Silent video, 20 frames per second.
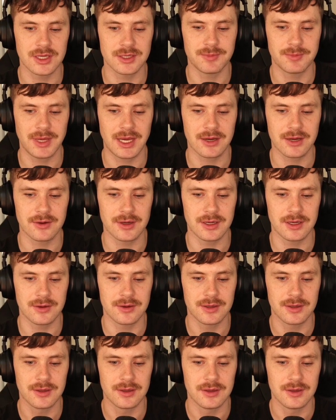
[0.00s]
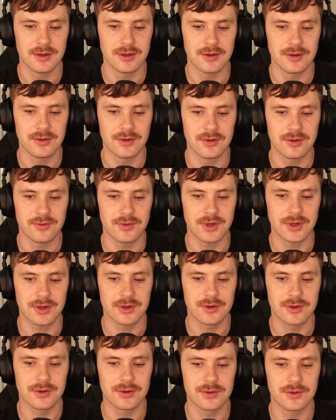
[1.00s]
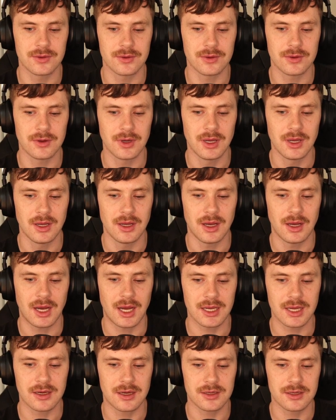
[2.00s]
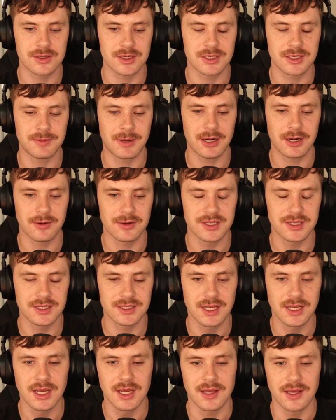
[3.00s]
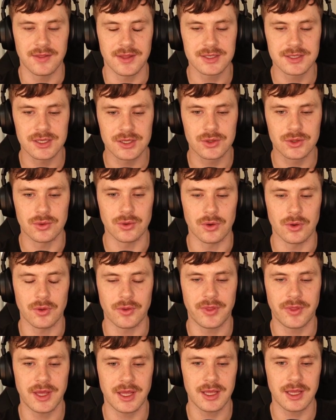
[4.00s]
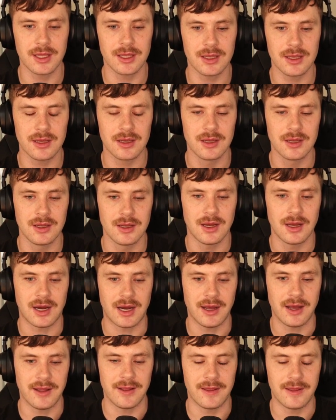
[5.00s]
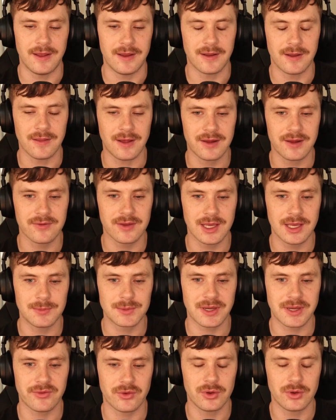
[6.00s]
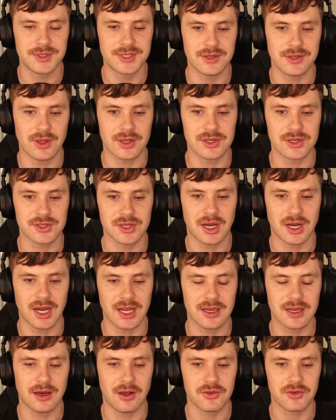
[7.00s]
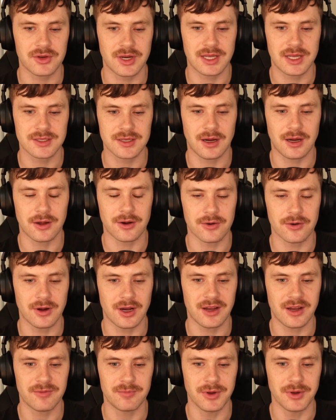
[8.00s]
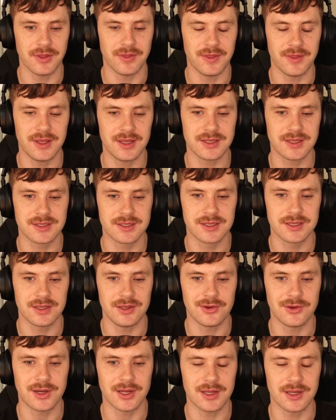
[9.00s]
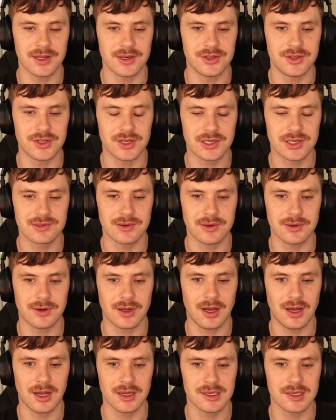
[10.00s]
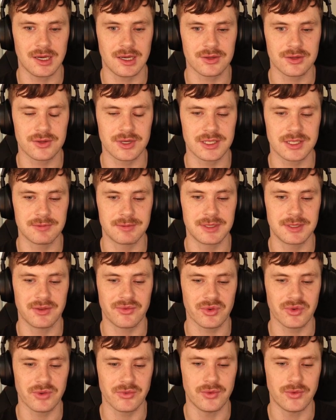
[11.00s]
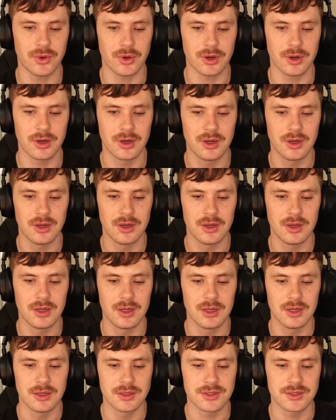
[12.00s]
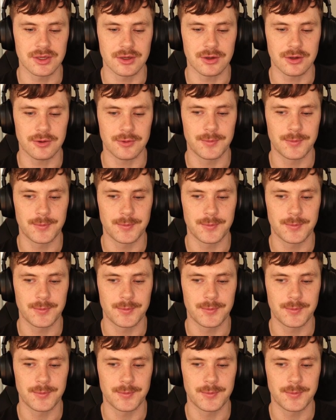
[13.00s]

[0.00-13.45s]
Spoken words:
background, very cool. High contrast spider sense. This is cool. In a lot of games, I've only seen like just high contrast on or off, but in this, you can adjust what you want high contrast specifically for. So